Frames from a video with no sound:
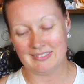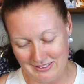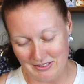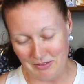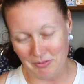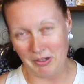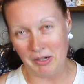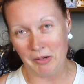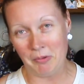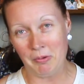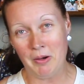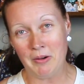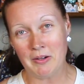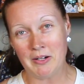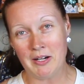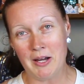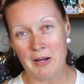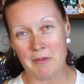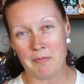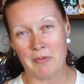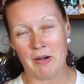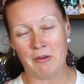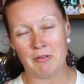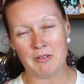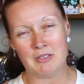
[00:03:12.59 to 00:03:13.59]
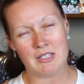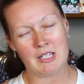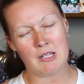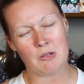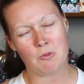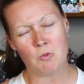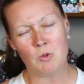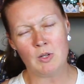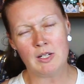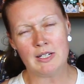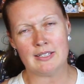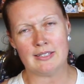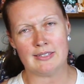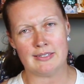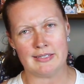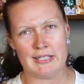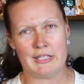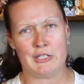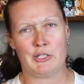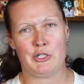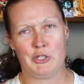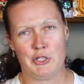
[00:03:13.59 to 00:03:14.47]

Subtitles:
So when I woke up, I was like, what is this